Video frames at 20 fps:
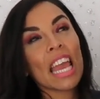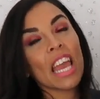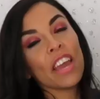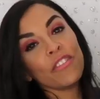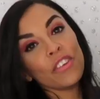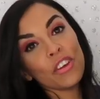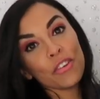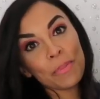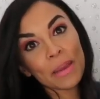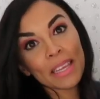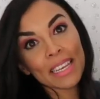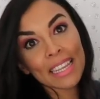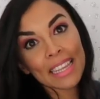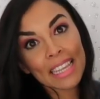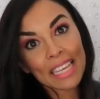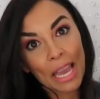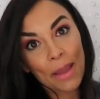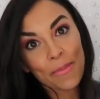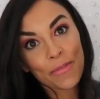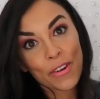if you've been in
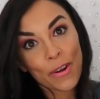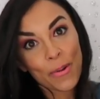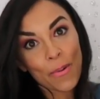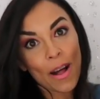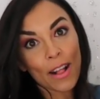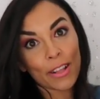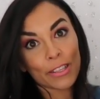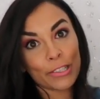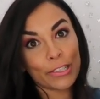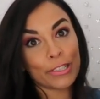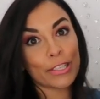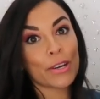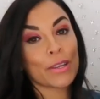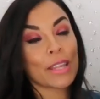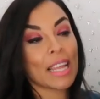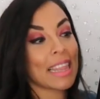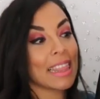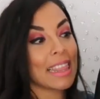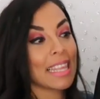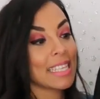the game for a while, you'd
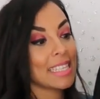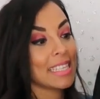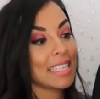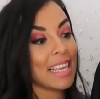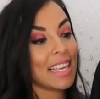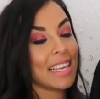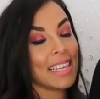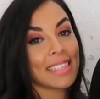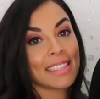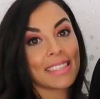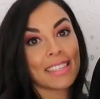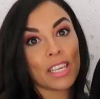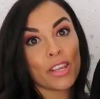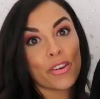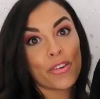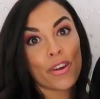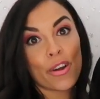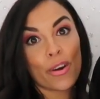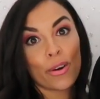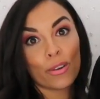know that this is
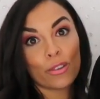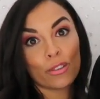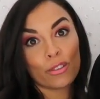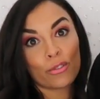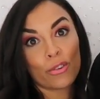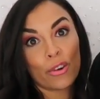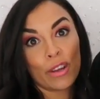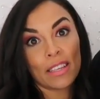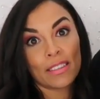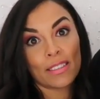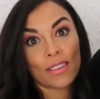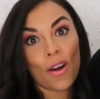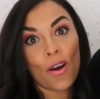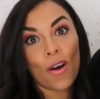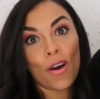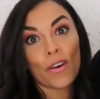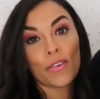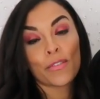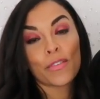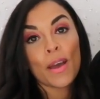the Rolls Royce
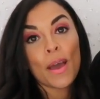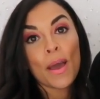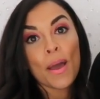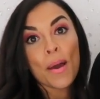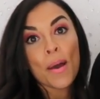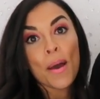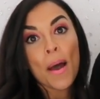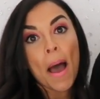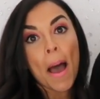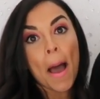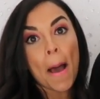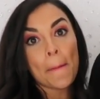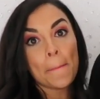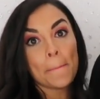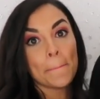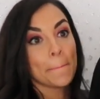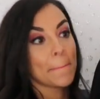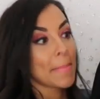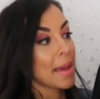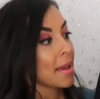of
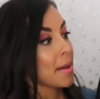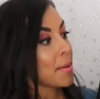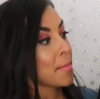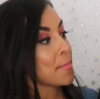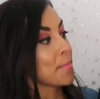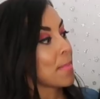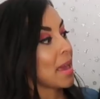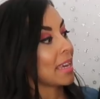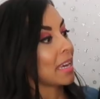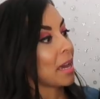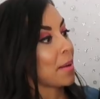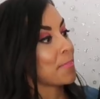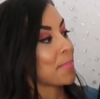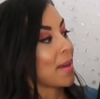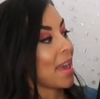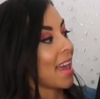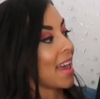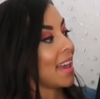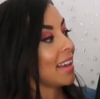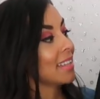makeup
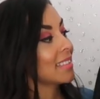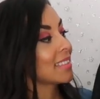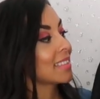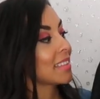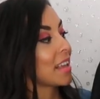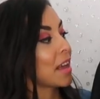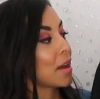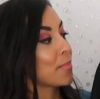bags.